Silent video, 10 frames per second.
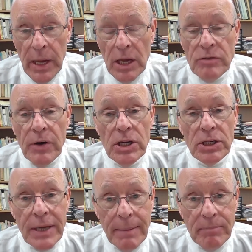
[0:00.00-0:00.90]
It is very
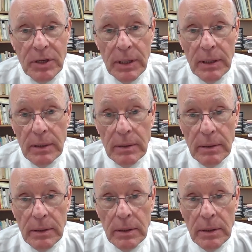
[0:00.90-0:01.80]
tempting
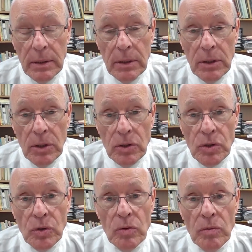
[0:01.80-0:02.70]

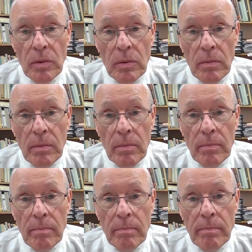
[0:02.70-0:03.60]
to
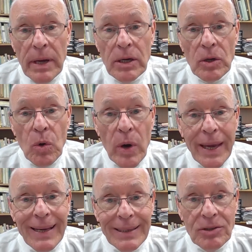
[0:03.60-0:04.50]
make a
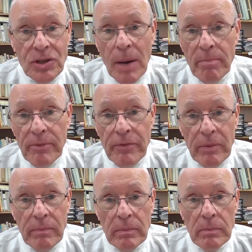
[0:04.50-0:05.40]
quick jump
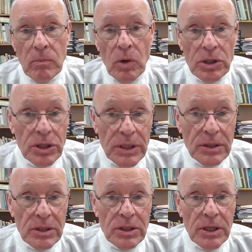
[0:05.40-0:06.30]
from what
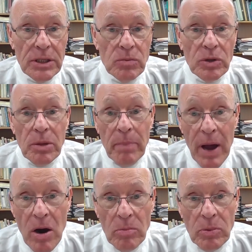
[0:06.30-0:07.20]
Jesus says, what the
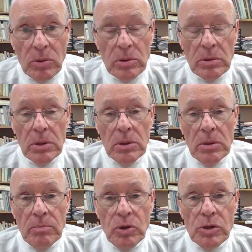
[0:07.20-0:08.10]
parable
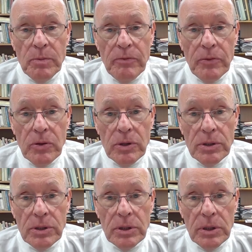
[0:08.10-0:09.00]
puts before
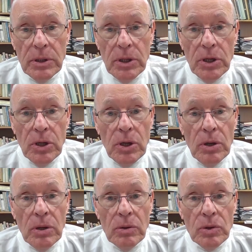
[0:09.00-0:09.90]
us,
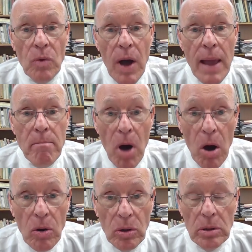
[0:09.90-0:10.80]
to a
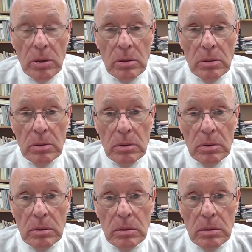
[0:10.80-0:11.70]
moral
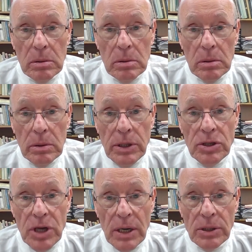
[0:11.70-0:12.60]

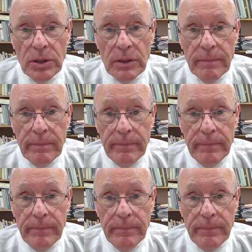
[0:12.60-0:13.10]
injunction.